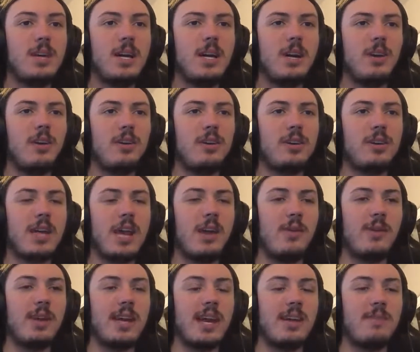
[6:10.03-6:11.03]
Oh,
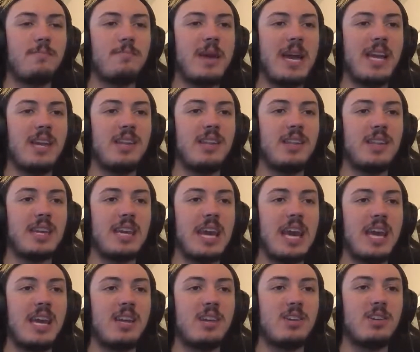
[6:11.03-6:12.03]
okay, we got Ben and the
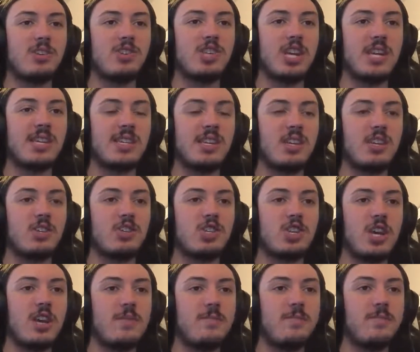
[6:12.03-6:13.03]
gang are chasing a
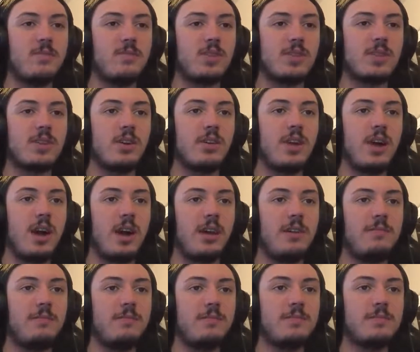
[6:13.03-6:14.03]
ship. What's going
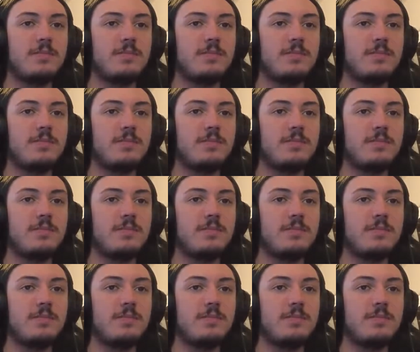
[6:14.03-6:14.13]
on?